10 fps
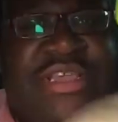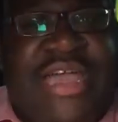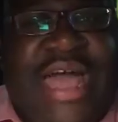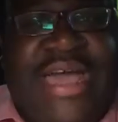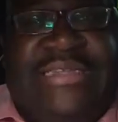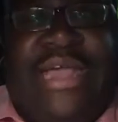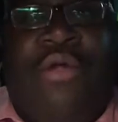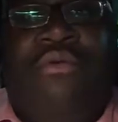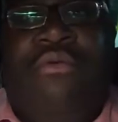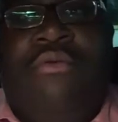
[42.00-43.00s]
you guys a
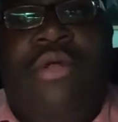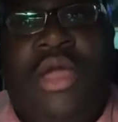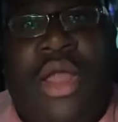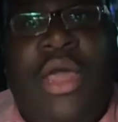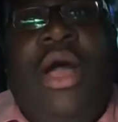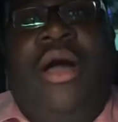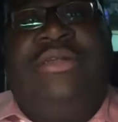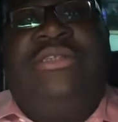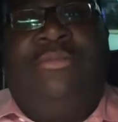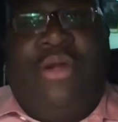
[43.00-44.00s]
really
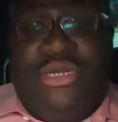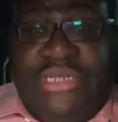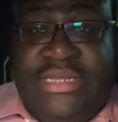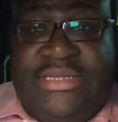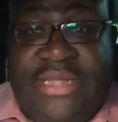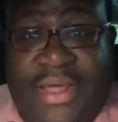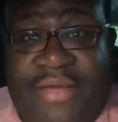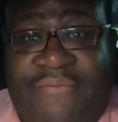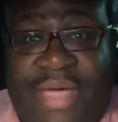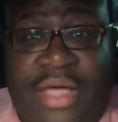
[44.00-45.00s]
awesome purchase that
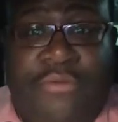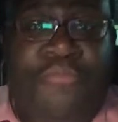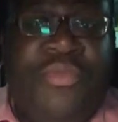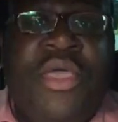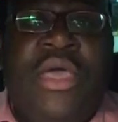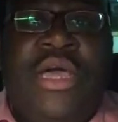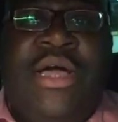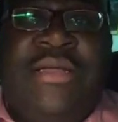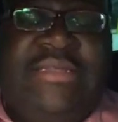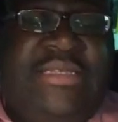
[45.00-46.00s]
I found.
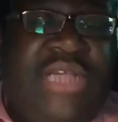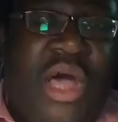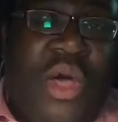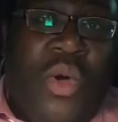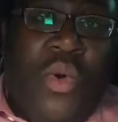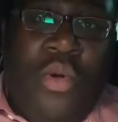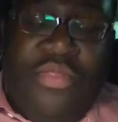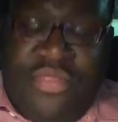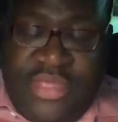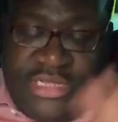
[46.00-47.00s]
So
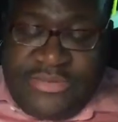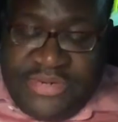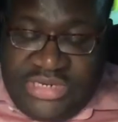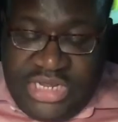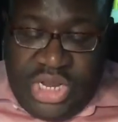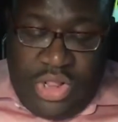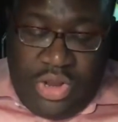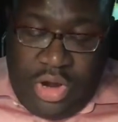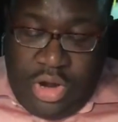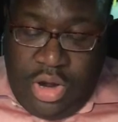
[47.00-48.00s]
this
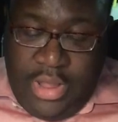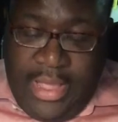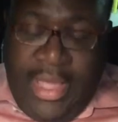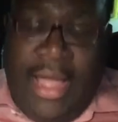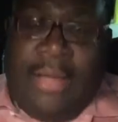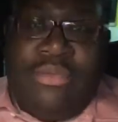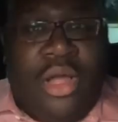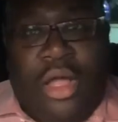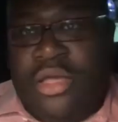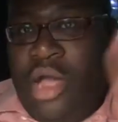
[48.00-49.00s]
particular
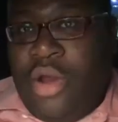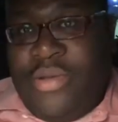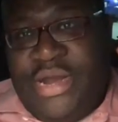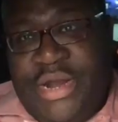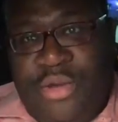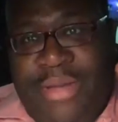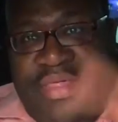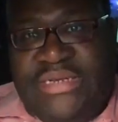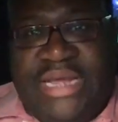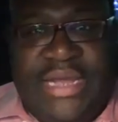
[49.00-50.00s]
doll, you already know by
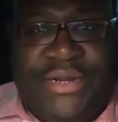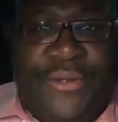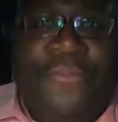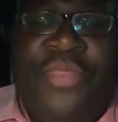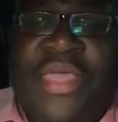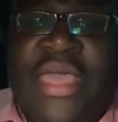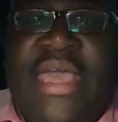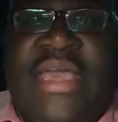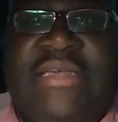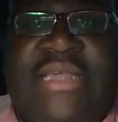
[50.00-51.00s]
the title,
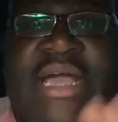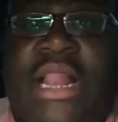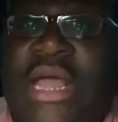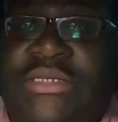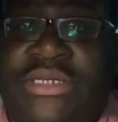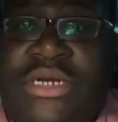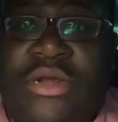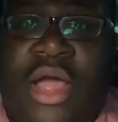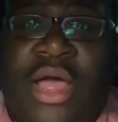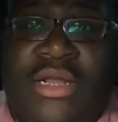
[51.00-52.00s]
is a
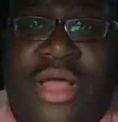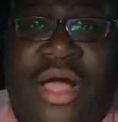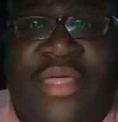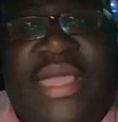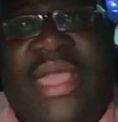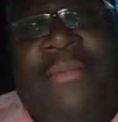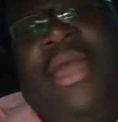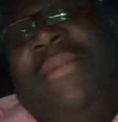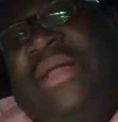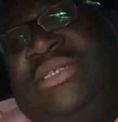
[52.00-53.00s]
collector doll that came
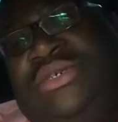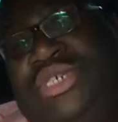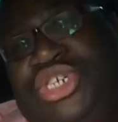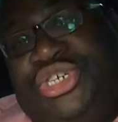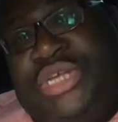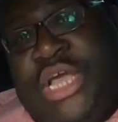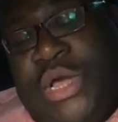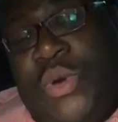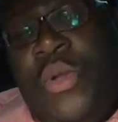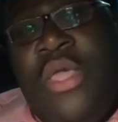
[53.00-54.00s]
out about 2 years
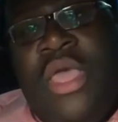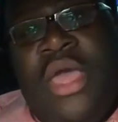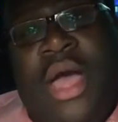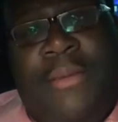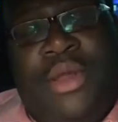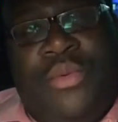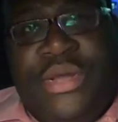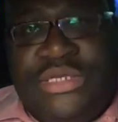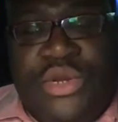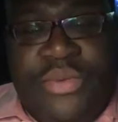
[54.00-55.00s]
ago. It
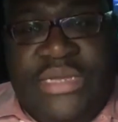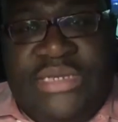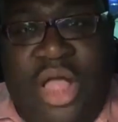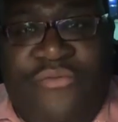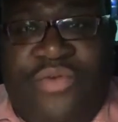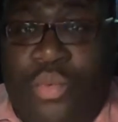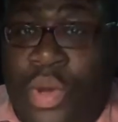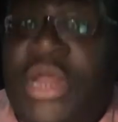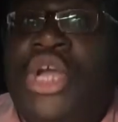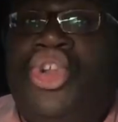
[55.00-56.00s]
originally retailed for
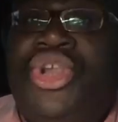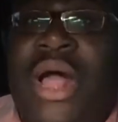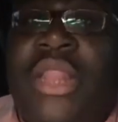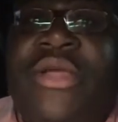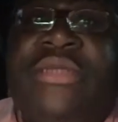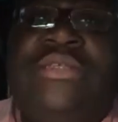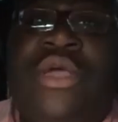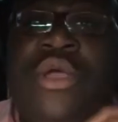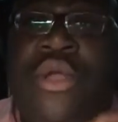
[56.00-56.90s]
$100.